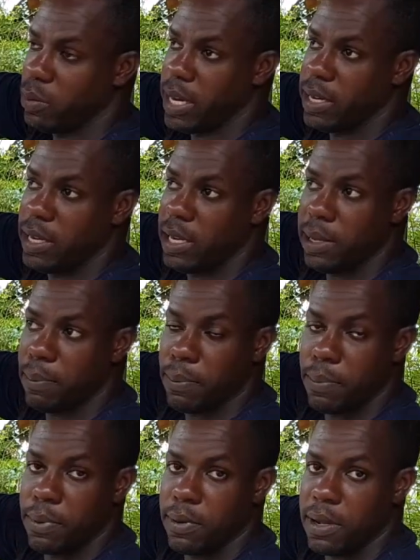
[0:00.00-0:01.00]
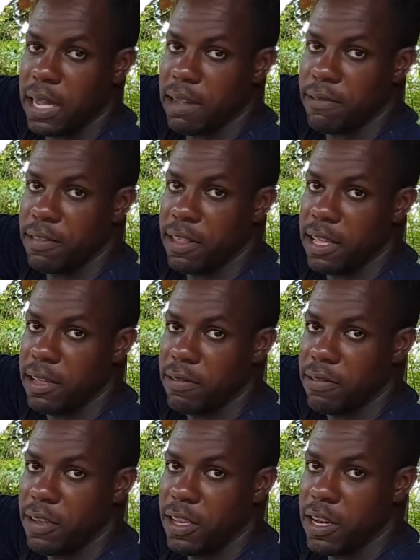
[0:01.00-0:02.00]
where the lip of the
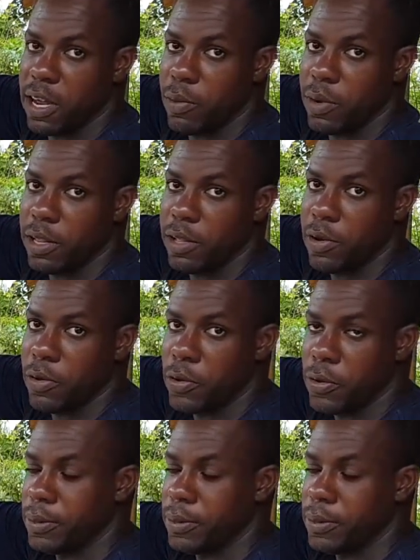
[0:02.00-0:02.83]
feeder will go.